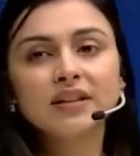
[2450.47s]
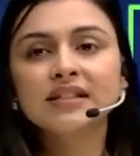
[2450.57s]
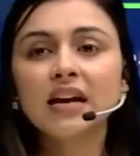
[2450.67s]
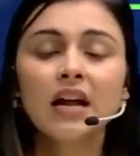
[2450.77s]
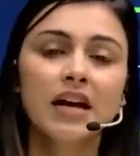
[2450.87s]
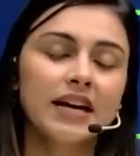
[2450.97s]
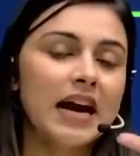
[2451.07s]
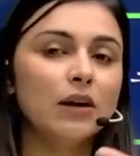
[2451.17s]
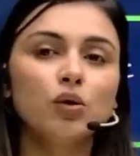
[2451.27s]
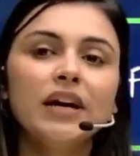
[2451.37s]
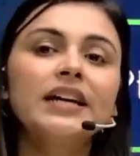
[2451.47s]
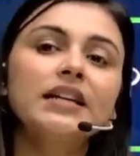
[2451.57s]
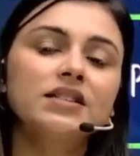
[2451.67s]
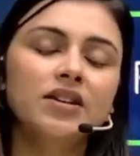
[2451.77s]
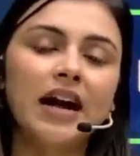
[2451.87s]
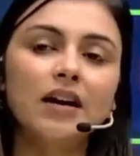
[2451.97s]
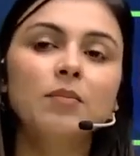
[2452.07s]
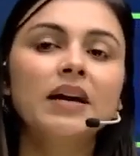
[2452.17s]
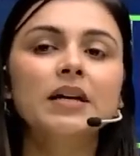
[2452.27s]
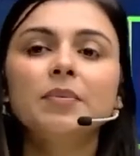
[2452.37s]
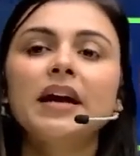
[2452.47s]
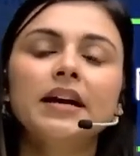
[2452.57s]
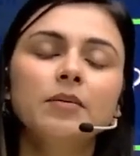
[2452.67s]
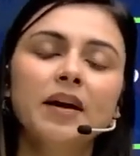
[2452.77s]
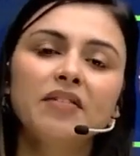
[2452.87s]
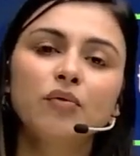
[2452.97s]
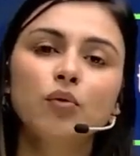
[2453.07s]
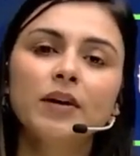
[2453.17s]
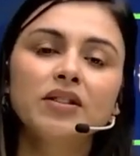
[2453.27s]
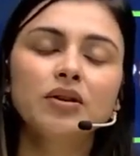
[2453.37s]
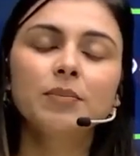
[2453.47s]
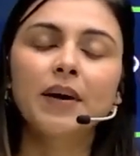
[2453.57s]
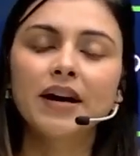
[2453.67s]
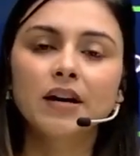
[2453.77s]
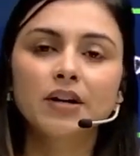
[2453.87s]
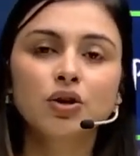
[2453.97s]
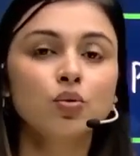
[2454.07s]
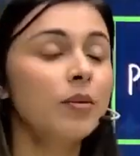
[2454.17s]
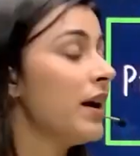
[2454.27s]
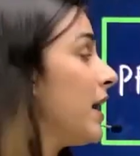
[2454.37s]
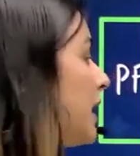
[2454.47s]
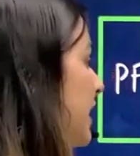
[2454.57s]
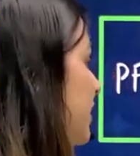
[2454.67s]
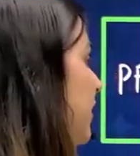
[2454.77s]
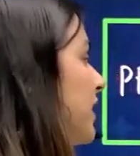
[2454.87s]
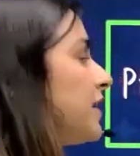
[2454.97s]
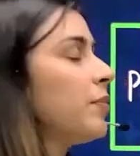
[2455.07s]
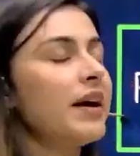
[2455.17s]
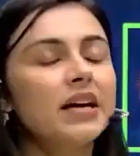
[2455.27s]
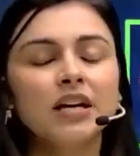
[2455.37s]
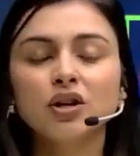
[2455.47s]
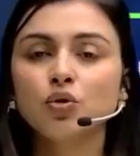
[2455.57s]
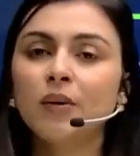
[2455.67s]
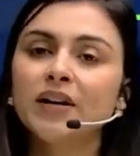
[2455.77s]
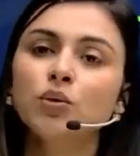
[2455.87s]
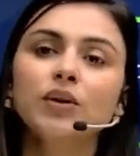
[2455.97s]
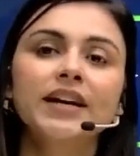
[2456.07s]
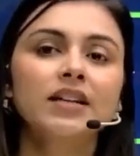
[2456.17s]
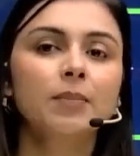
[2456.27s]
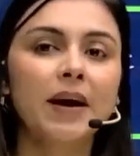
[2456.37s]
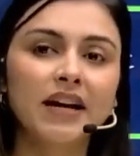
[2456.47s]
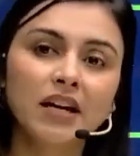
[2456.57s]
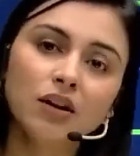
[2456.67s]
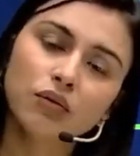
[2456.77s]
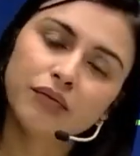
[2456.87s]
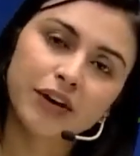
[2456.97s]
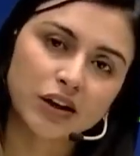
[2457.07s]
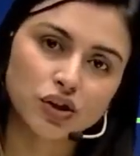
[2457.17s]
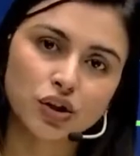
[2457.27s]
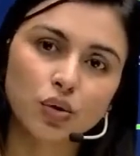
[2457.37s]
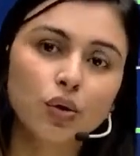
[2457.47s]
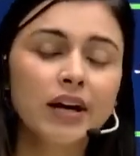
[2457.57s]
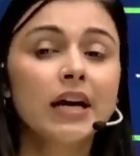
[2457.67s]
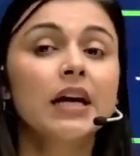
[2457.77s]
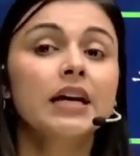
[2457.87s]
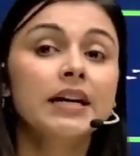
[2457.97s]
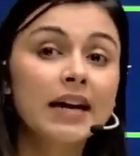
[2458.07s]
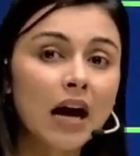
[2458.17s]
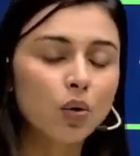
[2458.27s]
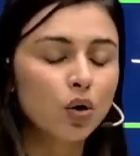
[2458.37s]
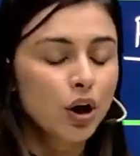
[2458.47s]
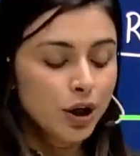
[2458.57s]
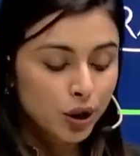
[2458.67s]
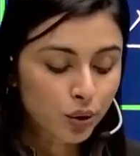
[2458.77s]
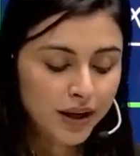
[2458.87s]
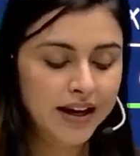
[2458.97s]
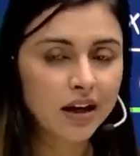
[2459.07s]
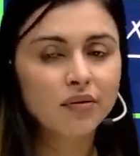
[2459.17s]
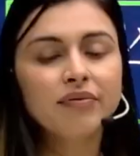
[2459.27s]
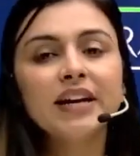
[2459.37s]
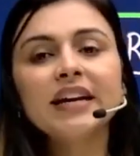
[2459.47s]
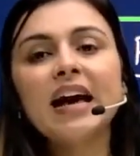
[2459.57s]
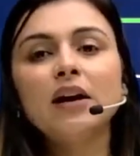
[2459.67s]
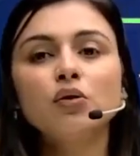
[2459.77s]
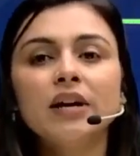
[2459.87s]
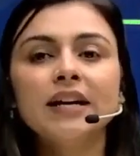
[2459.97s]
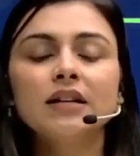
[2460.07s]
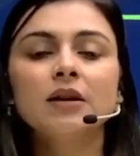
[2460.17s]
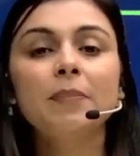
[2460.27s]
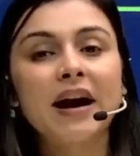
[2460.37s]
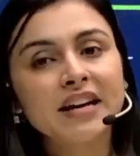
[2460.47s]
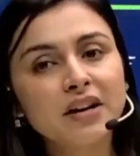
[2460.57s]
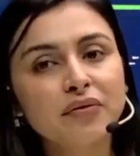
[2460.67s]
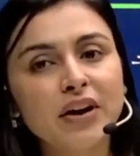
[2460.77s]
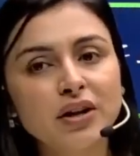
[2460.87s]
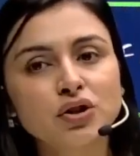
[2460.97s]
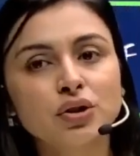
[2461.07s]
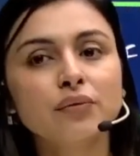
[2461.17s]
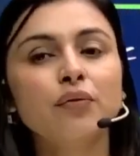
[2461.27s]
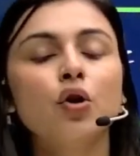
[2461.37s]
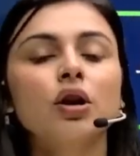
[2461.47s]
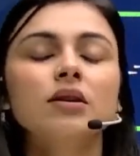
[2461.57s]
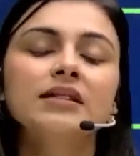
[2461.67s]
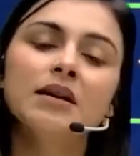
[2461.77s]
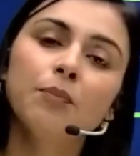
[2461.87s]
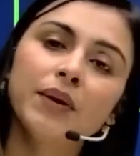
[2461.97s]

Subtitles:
cell. Calculate its rank, multiply it by 4 by 3 pi r cube and divide it by A cube, and you will get the packing fraction. Okay. Now, today we'll calculate the packing fraction for a simple